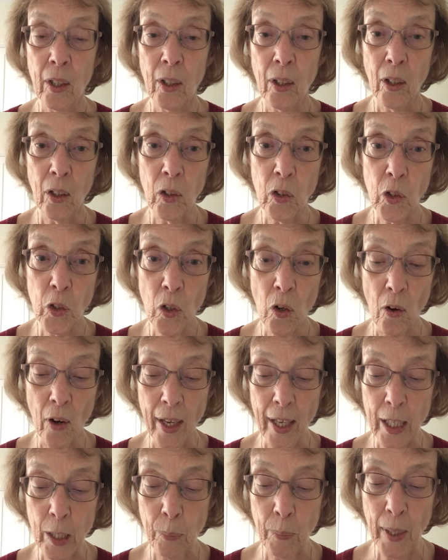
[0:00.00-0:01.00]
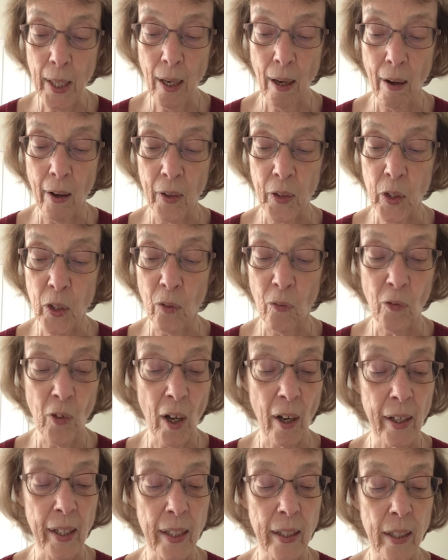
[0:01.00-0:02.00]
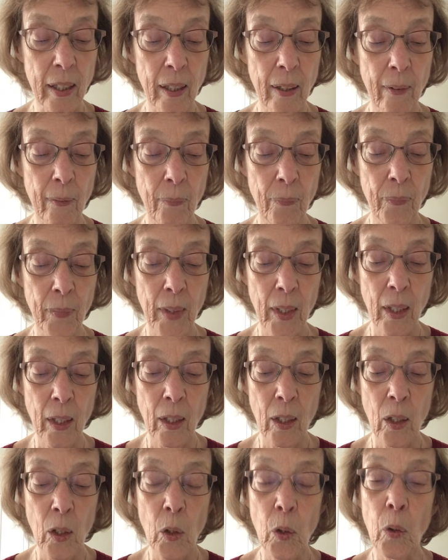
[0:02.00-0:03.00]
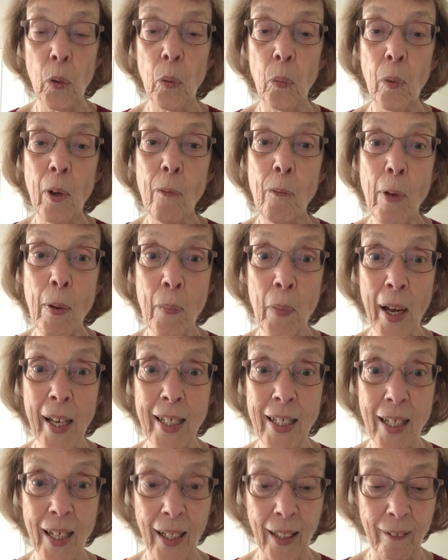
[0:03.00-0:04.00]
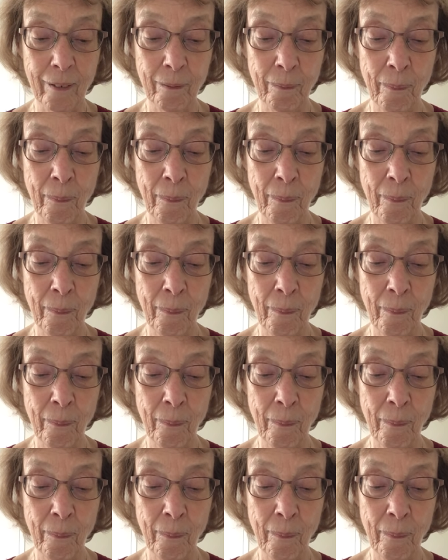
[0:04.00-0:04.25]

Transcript: and joy has been hard to find. We've been waiting.